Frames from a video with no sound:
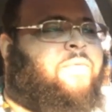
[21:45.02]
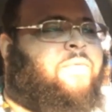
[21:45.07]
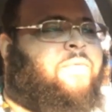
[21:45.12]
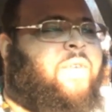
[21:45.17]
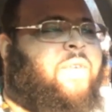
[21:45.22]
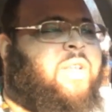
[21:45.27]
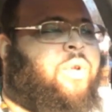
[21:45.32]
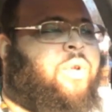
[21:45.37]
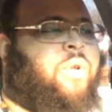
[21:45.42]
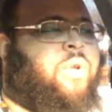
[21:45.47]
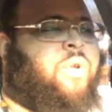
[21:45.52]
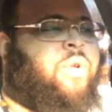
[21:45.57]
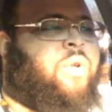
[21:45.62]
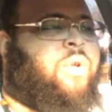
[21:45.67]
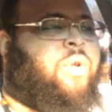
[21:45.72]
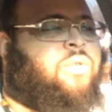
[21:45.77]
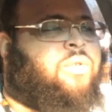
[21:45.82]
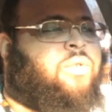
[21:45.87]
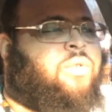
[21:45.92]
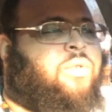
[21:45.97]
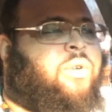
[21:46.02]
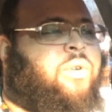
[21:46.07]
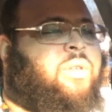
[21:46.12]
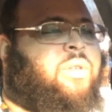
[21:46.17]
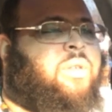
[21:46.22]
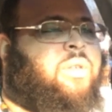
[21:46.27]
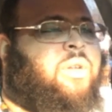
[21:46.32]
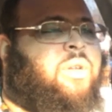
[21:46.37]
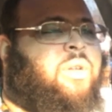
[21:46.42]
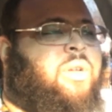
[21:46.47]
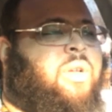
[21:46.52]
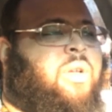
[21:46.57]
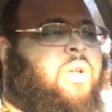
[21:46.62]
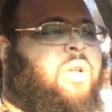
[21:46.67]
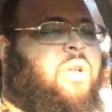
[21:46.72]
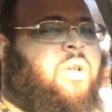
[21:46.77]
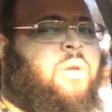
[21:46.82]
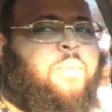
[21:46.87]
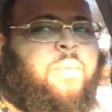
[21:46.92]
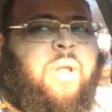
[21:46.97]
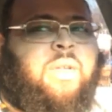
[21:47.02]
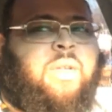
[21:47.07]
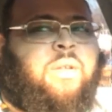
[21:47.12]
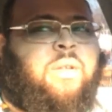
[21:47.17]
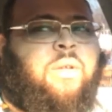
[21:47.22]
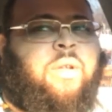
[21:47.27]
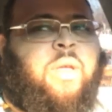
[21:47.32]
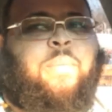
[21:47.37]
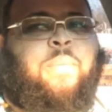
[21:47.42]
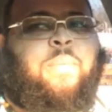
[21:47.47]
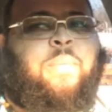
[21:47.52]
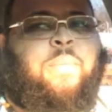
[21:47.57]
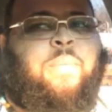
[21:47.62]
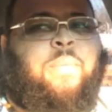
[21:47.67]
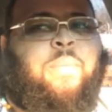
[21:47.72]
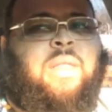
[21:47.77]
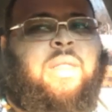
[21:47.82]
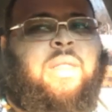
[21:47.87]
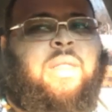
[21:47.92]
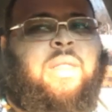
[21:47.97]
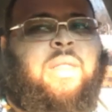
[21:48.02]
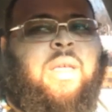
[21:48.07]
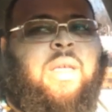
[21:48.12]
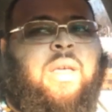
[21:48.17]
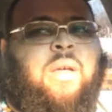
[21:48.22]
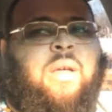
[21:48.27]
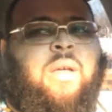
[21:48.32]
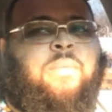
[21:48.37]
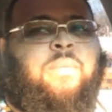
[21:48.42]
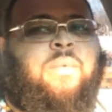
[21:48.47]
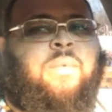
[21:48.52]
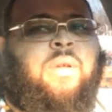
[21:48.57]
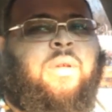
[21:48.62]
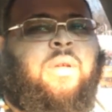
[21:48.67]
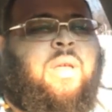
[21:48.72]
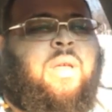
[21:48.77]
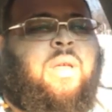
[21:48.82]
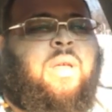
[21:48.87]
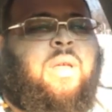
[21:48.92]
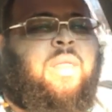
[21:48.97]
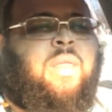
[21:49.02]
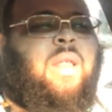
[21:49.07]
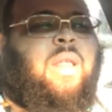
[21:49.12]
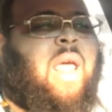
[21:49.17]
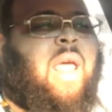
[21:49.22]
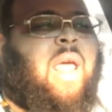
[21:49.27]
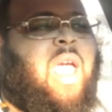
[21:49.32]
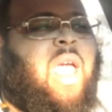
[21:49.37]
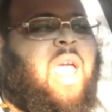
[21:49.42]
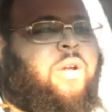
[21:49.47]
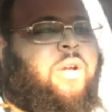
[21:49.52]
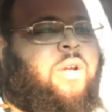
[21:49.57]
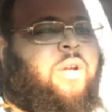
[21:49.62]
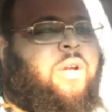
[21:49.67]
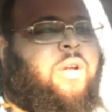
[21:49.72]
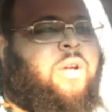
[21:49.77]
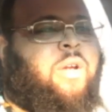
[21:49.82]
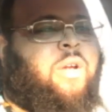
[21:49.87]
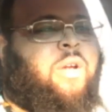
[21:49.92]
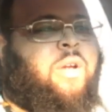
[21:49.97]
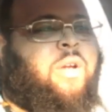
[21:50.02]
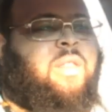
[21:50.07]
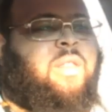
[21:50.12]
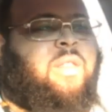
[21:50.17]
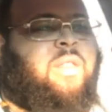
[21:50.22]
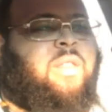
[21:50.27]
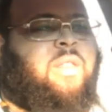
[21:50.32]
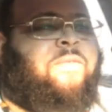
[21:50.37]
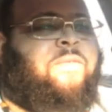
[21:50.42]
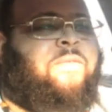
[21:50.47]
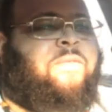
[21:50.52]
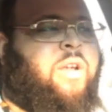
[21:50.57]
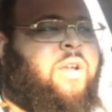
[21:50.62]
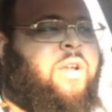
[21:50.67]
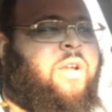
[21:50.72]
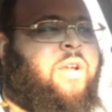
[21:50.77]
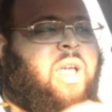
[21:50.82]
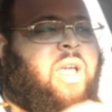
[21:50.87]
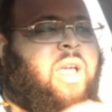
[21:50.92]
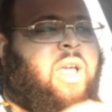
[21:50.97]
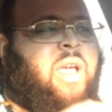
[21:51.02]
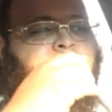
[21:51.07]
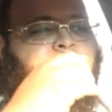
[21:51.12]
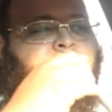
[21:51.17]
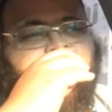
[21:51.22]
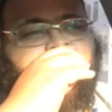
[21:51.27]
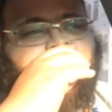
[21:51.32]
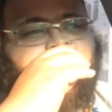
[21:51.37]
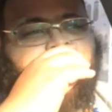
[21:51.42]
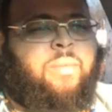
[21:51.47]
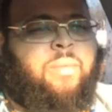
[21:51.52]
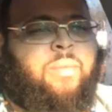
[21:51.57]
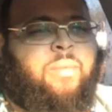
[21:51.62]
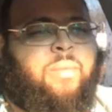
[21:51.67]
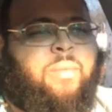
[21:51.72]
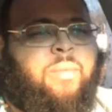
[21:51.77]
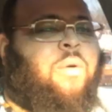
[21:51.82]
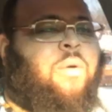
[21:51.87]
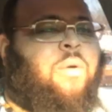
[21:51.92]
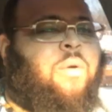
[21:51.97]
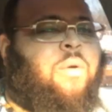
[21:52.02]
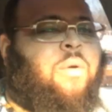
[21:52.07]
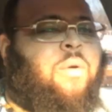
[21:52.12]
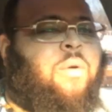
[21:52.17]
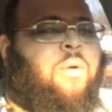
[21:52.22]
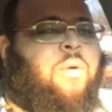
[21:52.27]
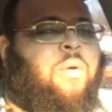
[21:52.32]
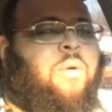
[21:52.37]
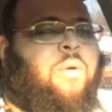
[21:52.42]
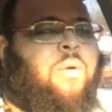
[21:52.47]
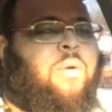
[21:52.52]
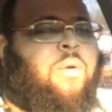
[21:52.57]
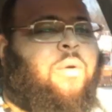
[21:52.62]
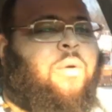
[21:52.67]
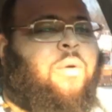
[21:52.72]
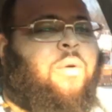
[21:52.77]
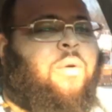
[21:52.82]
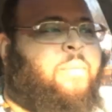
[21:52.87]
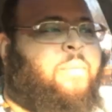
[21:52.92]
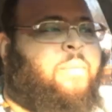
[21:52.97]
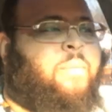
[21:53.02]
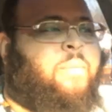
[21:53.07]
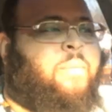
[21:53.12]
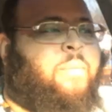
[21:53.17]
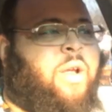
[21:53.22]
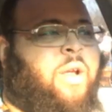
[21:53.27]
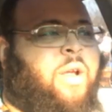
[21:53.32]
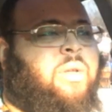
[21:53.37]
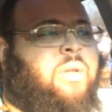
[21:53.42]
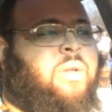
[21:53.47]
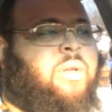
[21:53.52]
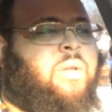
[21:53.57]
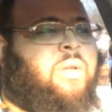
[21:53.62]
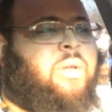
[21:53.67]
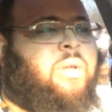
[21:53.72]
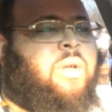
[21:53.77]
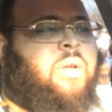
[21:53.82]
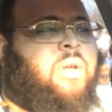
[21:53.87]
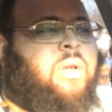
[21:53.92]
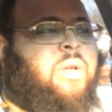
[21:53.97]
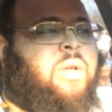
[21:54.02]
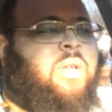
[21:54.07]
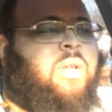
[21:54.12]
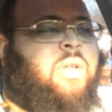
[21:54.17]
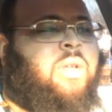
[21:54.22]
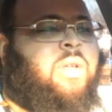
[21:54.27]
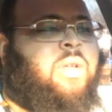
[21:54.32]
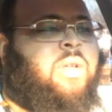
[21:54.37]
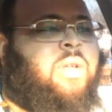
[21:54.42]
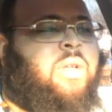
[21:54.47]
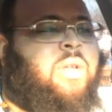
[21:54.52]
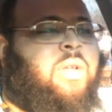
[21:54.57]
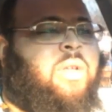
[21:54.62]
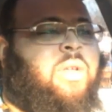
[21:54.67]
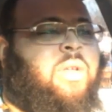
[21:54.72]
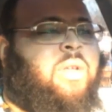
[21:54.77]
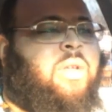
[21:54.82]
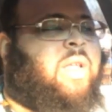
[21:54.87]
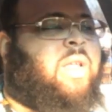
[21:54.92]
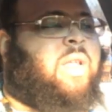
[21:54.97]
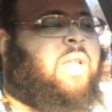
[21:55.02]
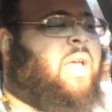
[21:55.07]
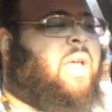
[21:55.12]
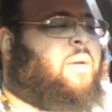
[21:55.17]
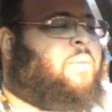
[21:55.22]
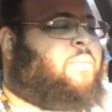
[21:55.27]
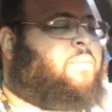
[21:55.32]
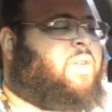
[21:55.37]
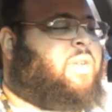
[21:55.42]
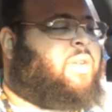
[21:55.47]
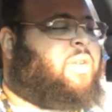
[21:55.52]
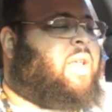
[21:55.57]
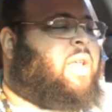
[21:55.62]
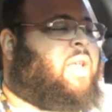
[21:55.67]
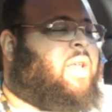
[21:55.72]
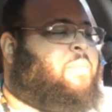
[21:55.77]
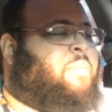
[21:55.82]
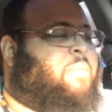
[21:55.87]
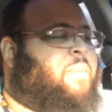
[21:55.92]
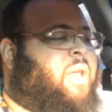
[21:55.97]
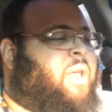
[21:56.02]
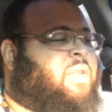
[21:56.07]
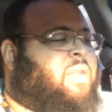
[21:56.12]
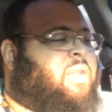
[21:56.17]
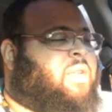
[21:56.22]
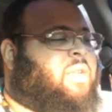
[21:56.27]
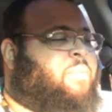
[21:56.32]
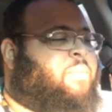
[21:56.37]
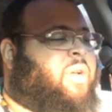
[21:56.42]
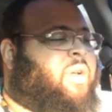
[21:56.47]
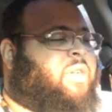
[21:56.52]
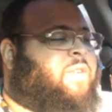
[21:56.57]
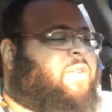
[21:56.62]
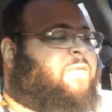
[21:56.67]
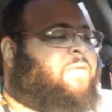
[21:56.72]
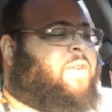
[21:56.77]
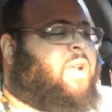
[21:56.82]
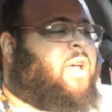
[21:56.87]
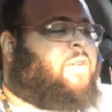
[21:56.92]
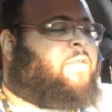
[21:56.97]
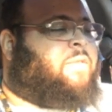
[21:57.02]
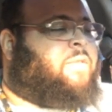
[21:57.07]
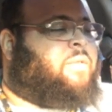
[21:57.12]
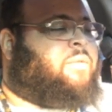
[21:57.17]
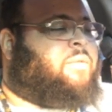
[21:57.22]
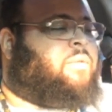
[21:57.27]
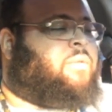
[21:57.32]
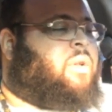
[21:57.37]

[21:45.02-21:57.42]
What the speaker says: physical resource, but it's only backed by the name of America, the fear that comes with the military power of America. So this damn money is a bunch of fluff.